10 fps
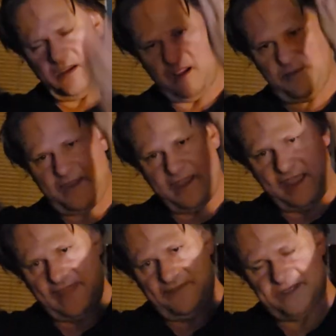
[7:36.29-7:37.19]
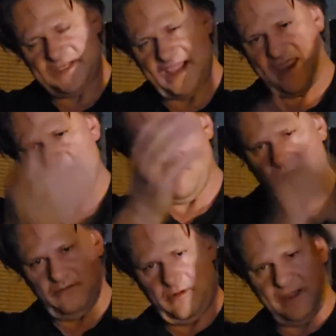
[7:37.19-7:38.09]
coming at this
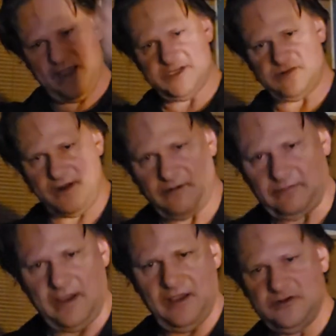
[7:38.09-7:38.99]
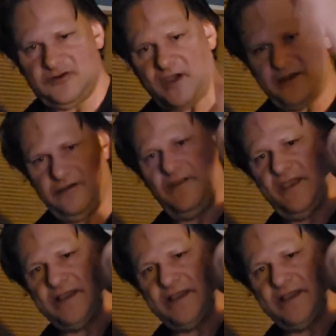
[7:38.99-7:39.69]
angle, okay? So I don't try to do